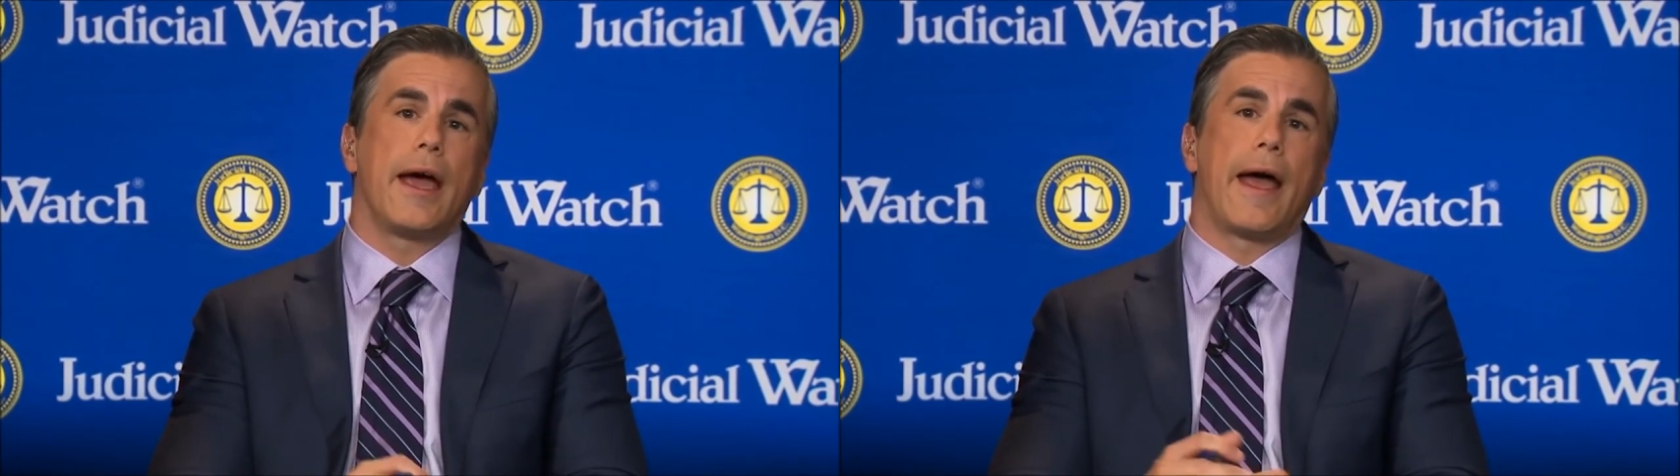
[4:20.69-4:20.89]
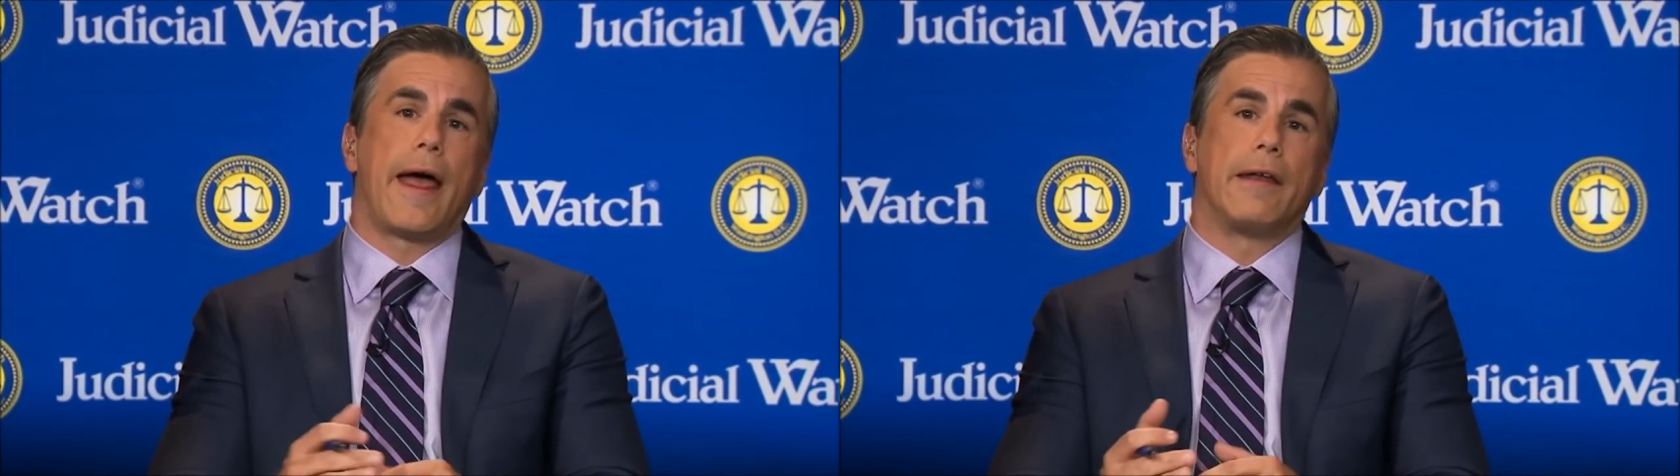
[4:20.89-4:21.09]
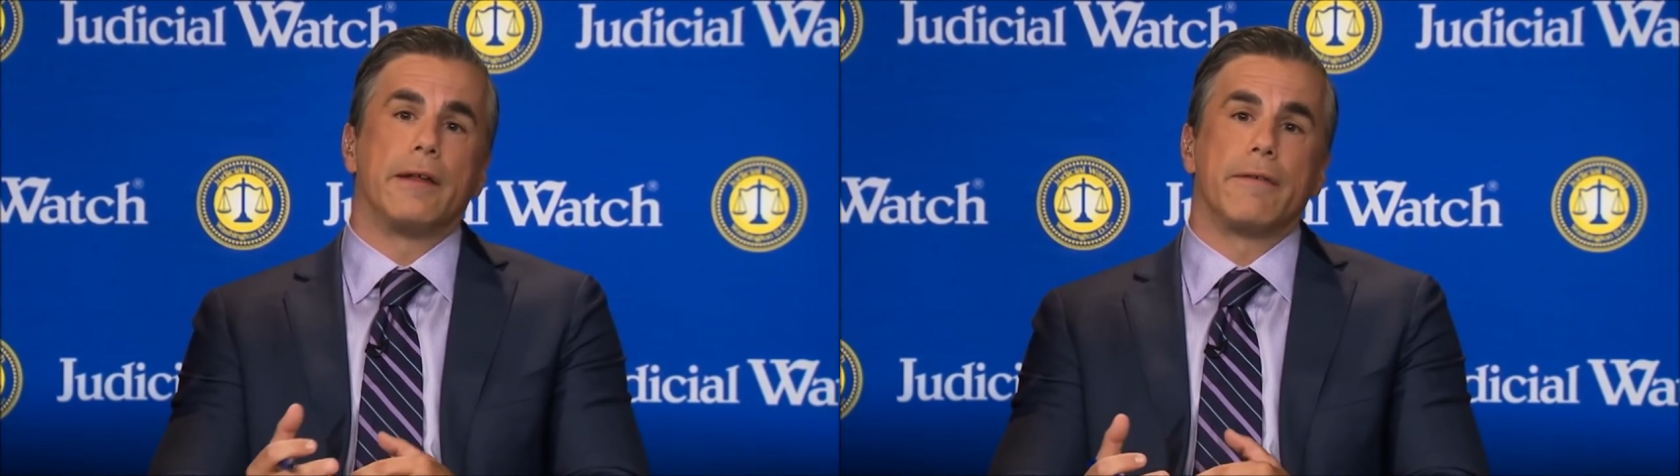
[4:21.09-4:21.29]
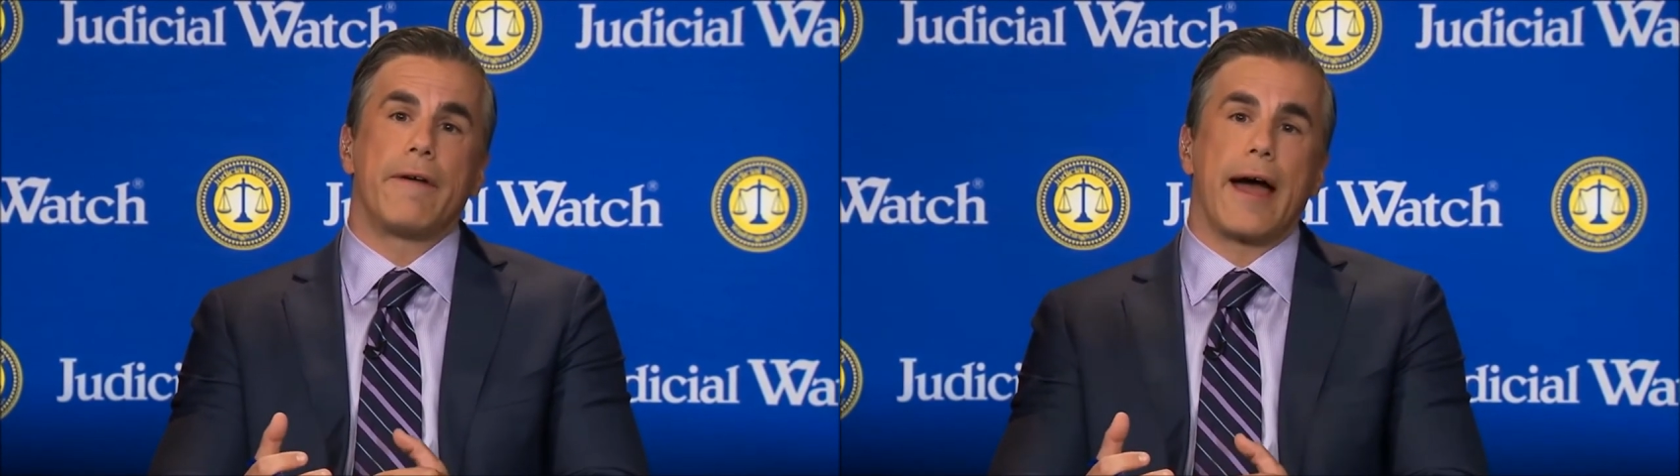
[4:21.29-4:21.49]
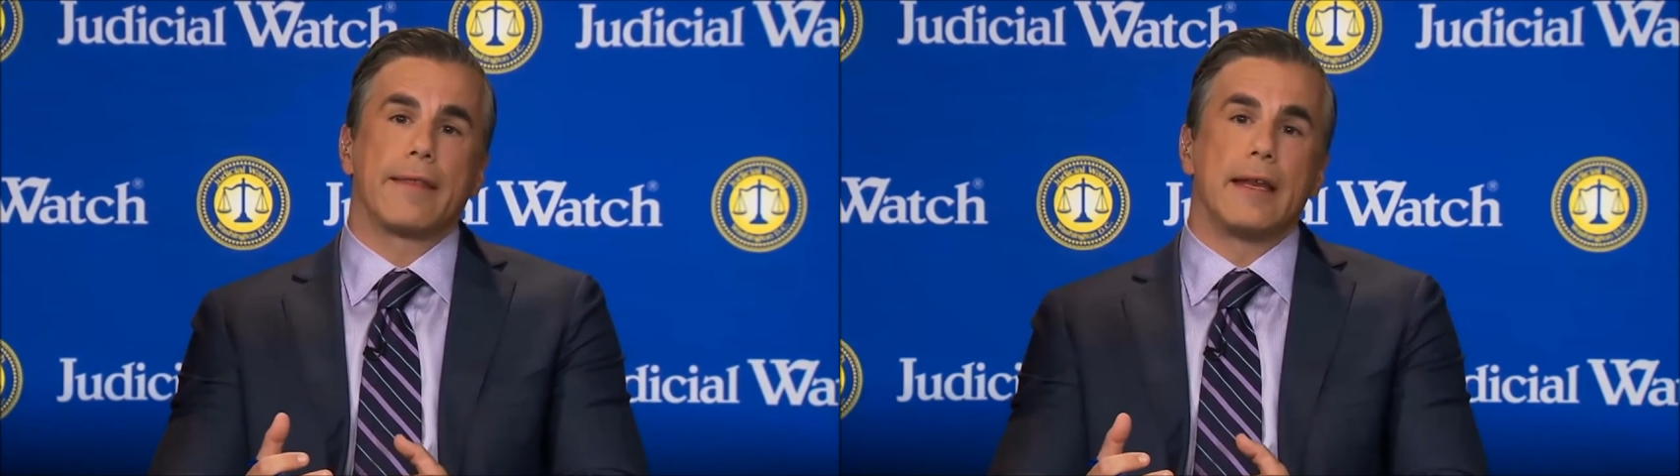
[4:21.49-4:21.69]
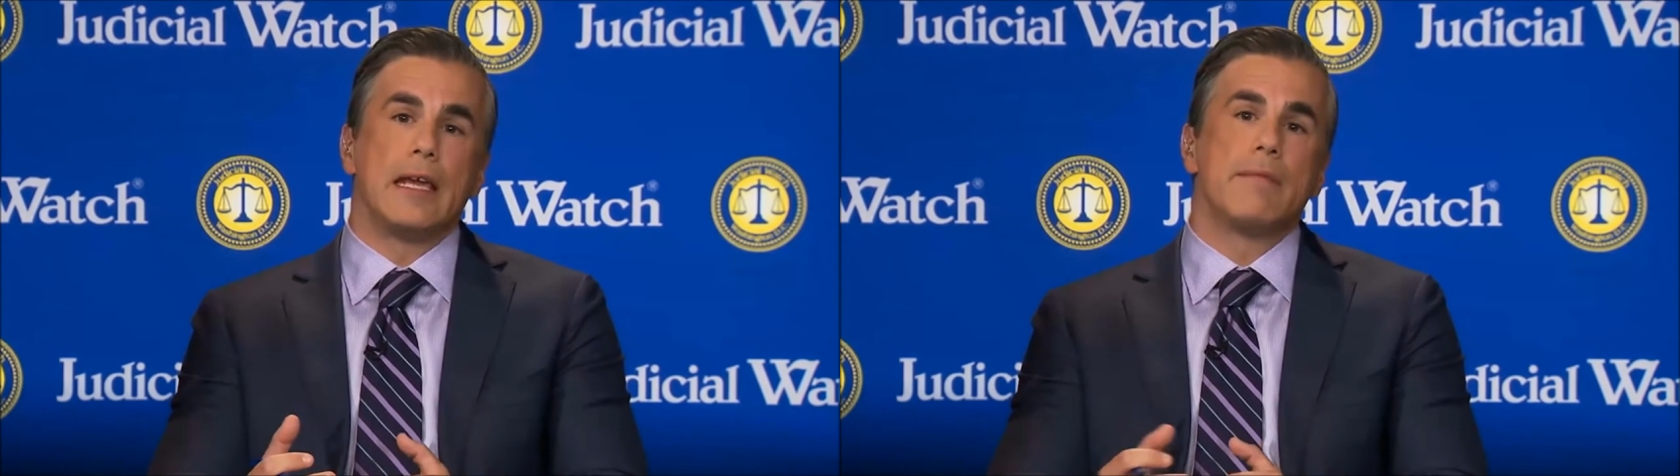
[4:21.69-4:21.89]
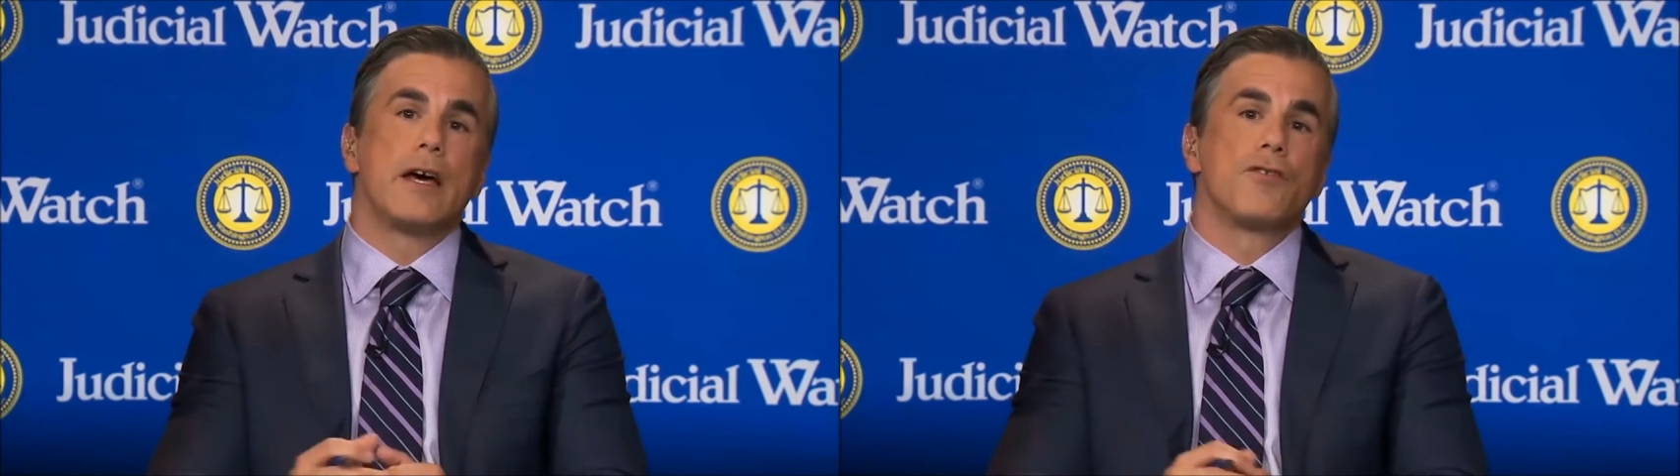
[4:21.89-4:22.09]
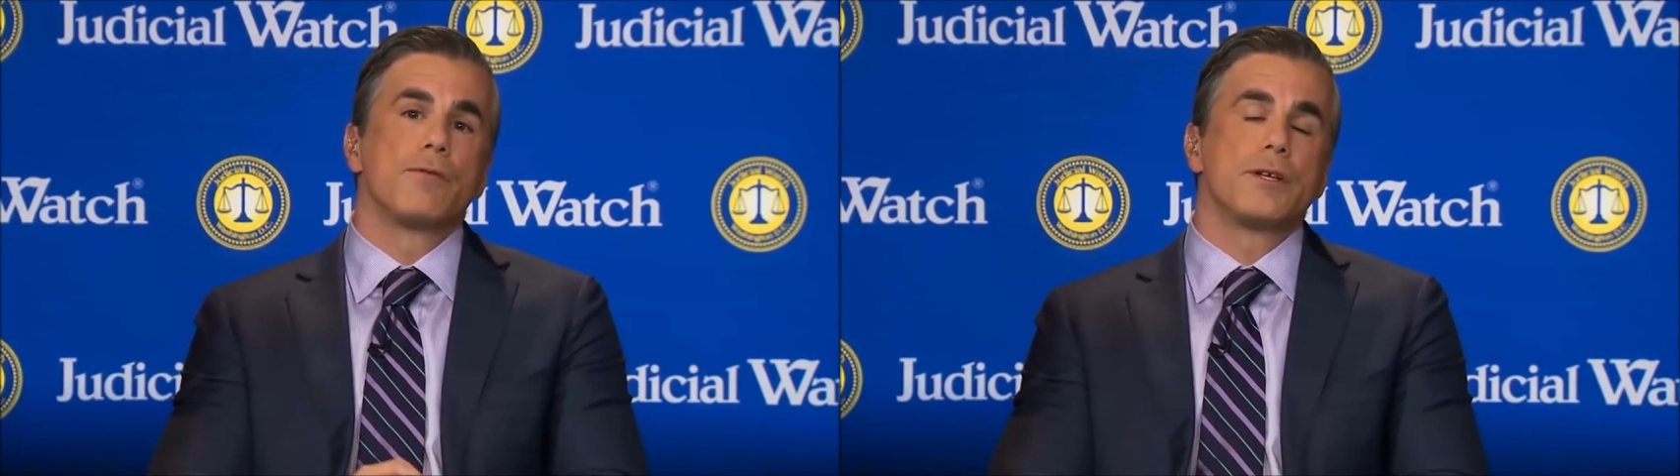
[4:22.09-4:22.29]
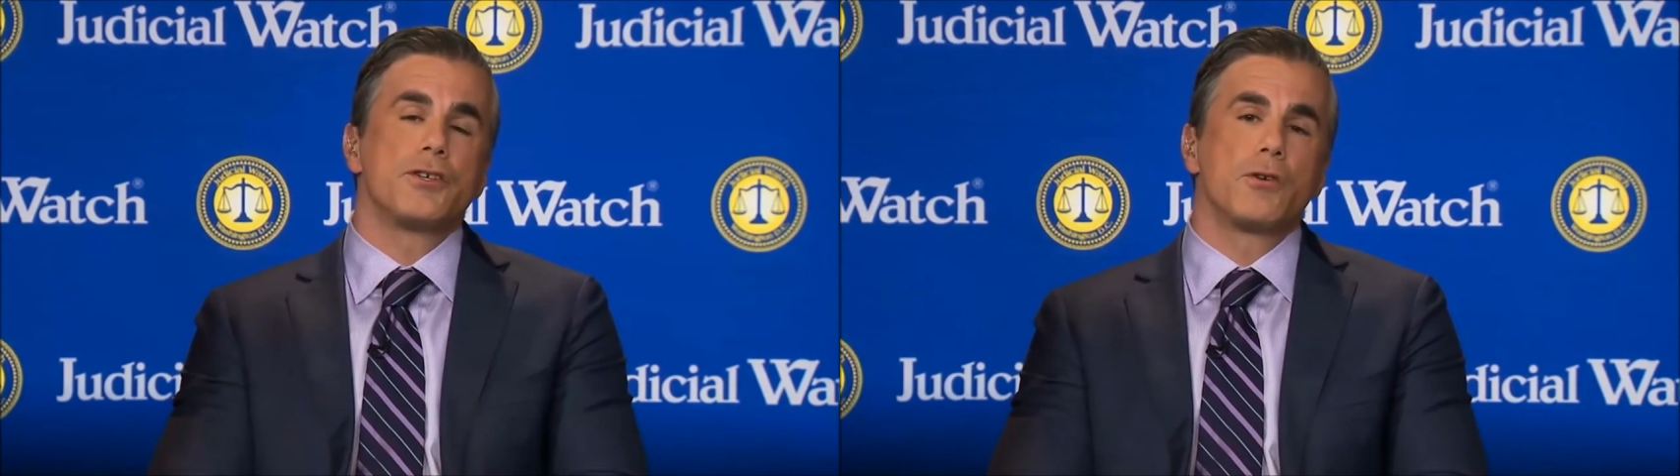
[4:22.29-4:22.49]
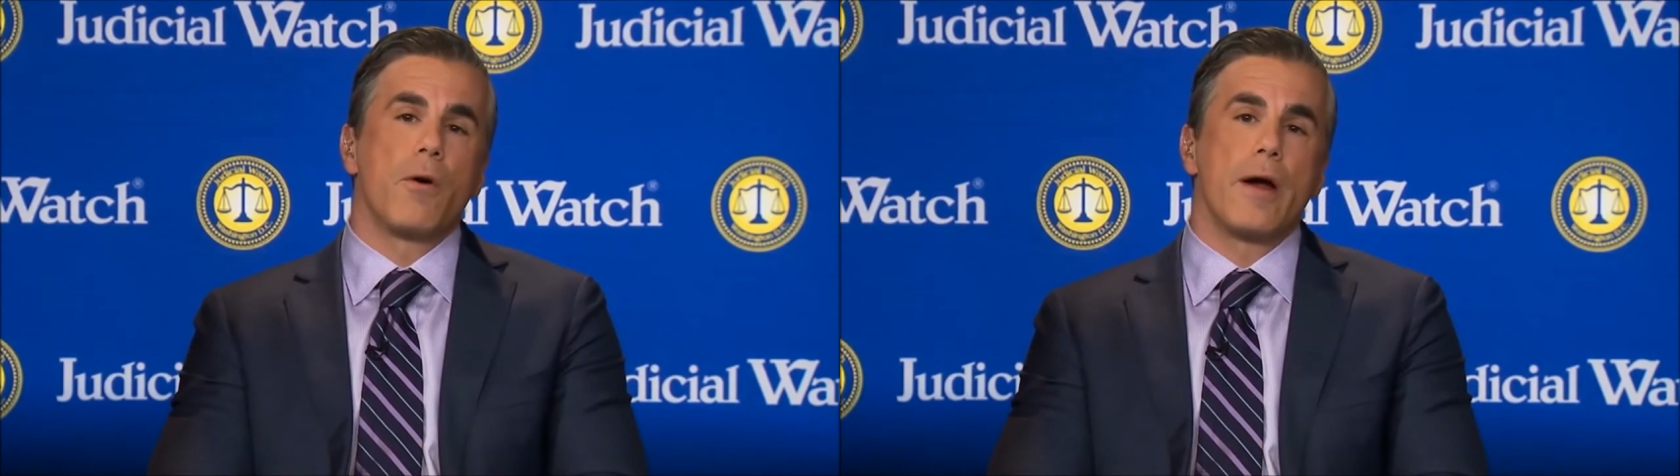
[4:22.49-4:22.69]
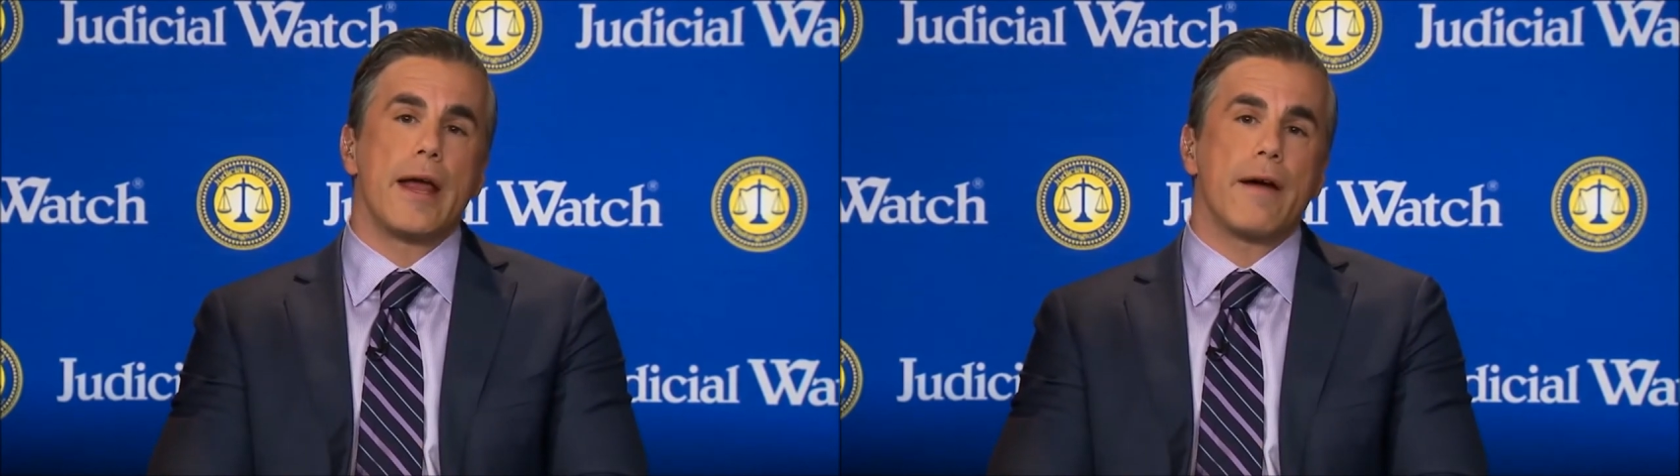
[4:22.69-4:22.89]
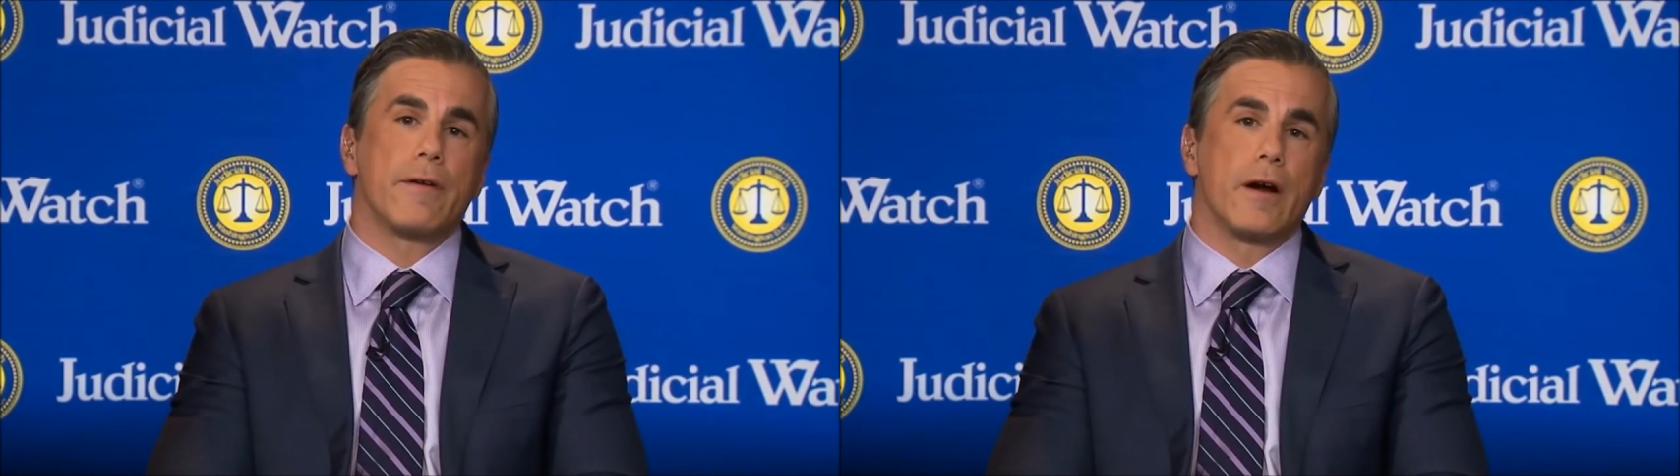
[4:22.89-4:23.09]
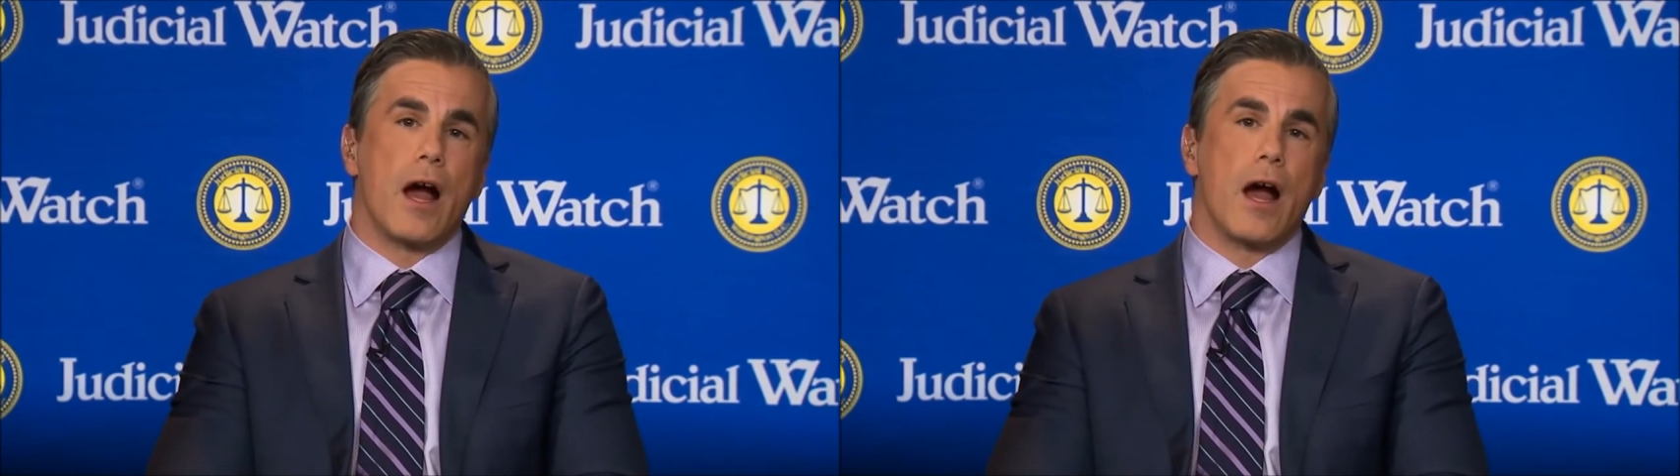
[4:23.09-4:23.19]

and the fact that emails were destroyed after